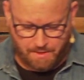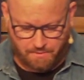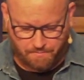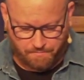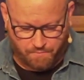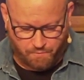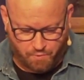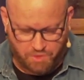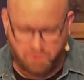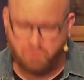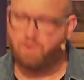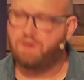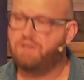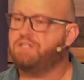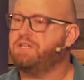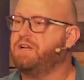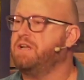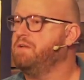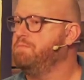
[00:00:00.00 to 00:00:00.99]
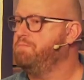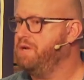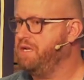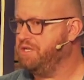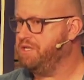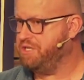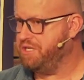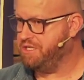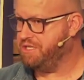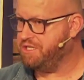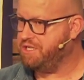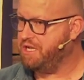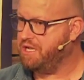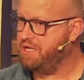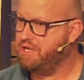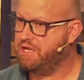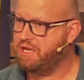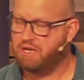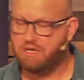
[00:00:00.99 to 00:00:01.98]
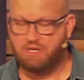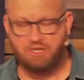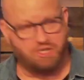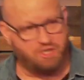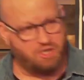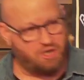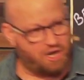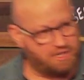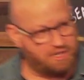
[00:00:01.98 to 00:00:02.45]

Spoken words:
which one is it going to be, Jesus? Are you going to deny the